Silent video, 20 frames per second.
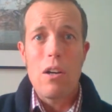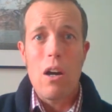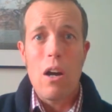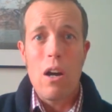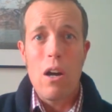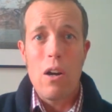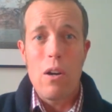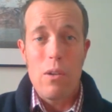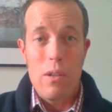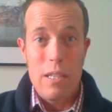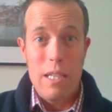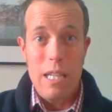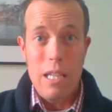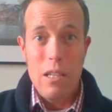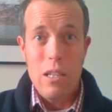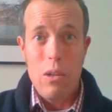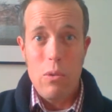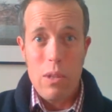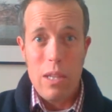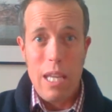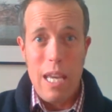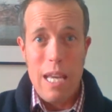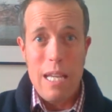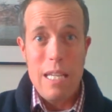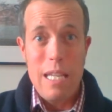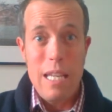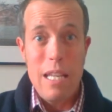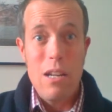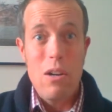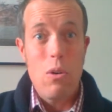are dealing with
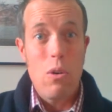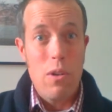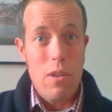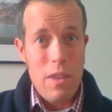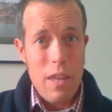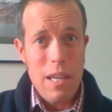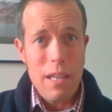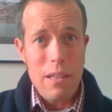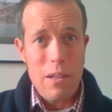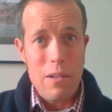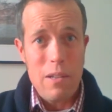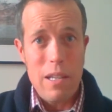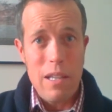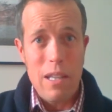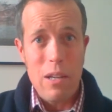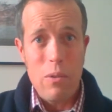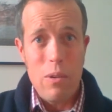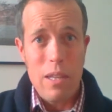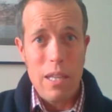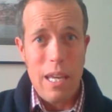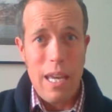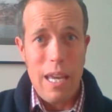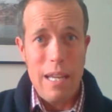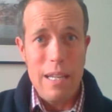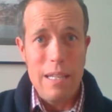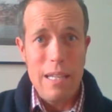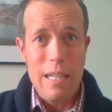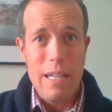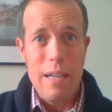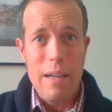Candida or think they're dealing with
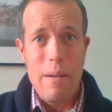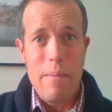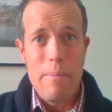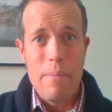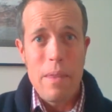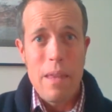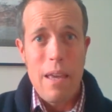Candida,